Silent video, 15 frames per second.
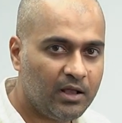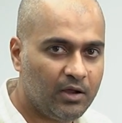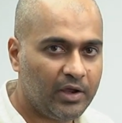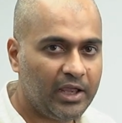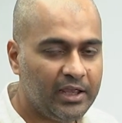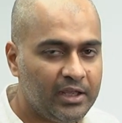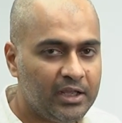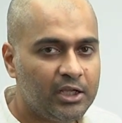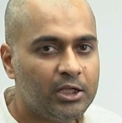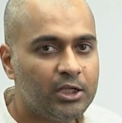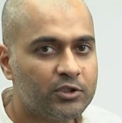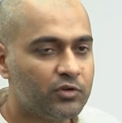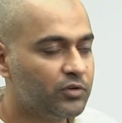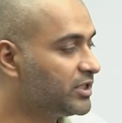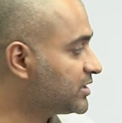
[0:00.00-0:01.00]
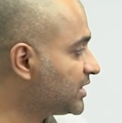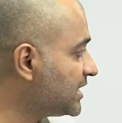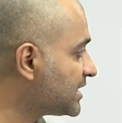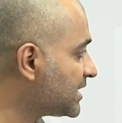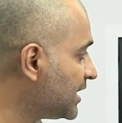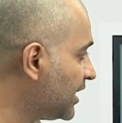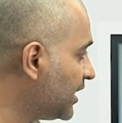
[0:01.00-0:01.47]
Okay, so this
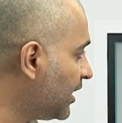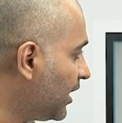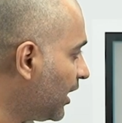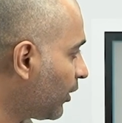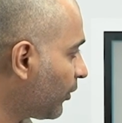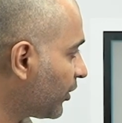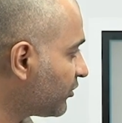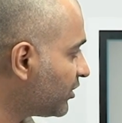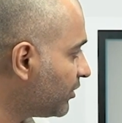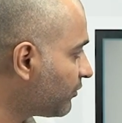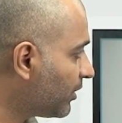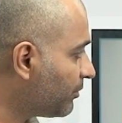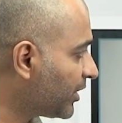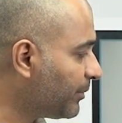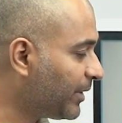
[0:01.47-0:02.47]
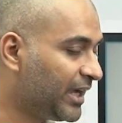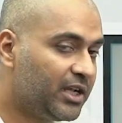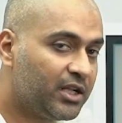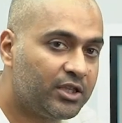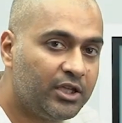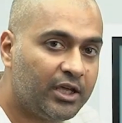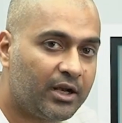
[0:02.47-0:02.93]
is a question from
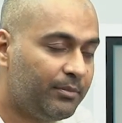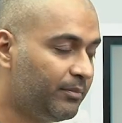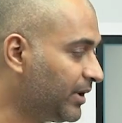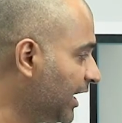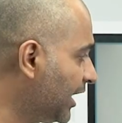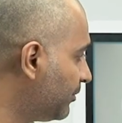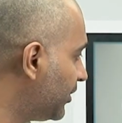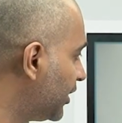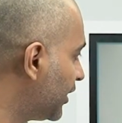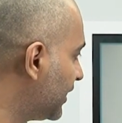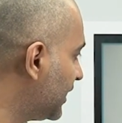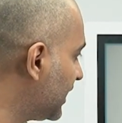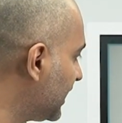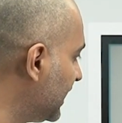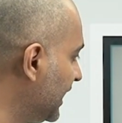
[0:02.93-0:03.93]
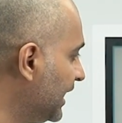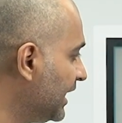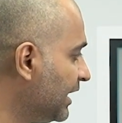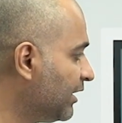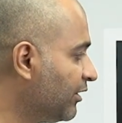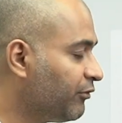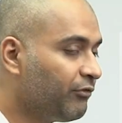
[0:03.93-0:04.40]
remainder theorem and particularly
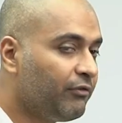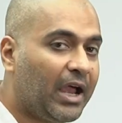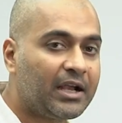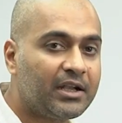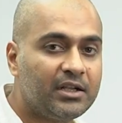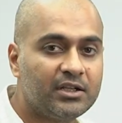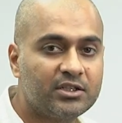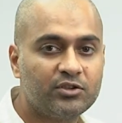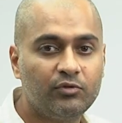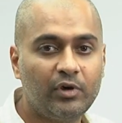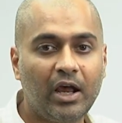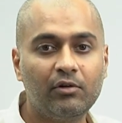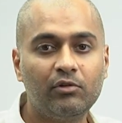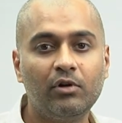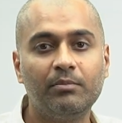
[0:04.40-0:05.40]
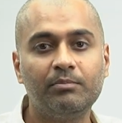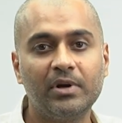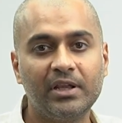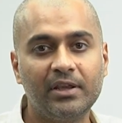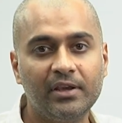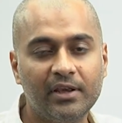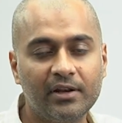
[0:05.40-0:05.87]
factors we have to
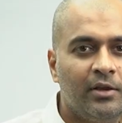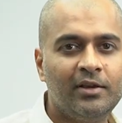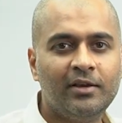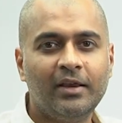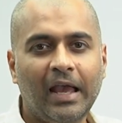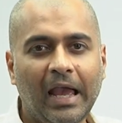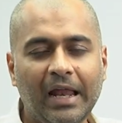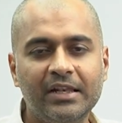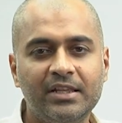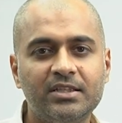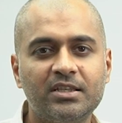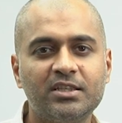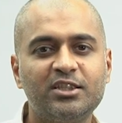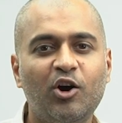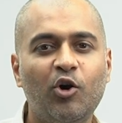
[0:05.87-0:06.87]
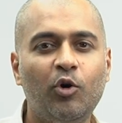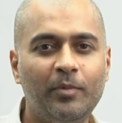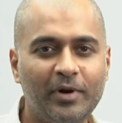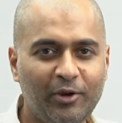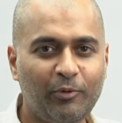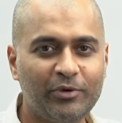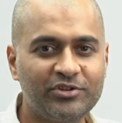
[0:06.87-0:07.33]
apply here. And this is the
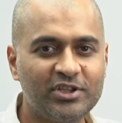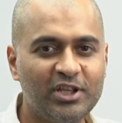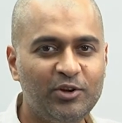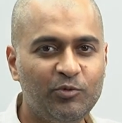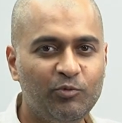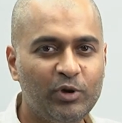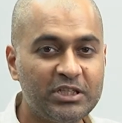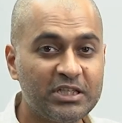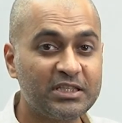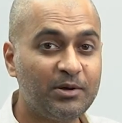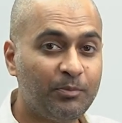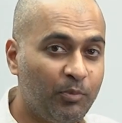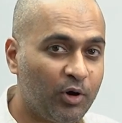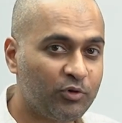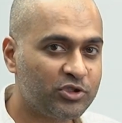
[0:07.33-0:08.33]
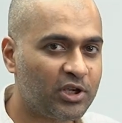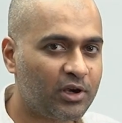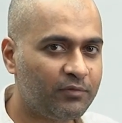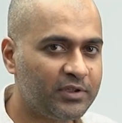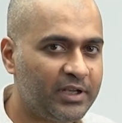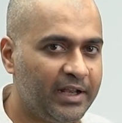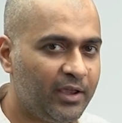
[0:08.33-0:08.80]
homework question, which is the bouncer
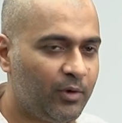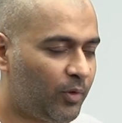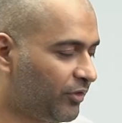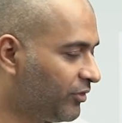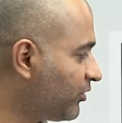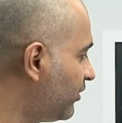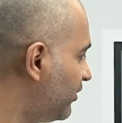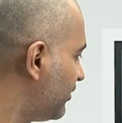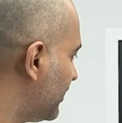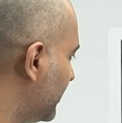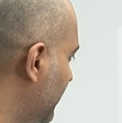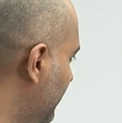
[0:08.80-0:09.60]
of the day question.